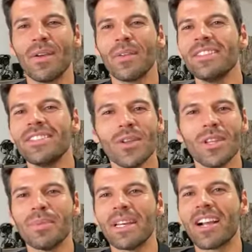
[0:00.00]
this has only
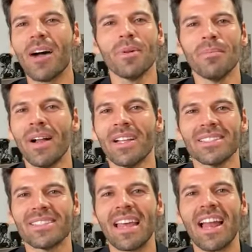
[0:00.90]
been a couple months
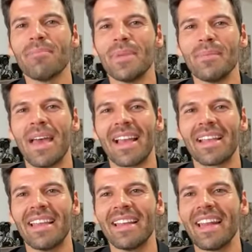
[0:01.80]
that I've been back
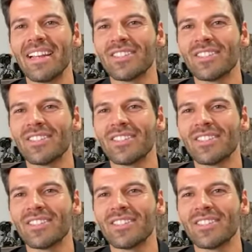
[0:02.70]
in, and it's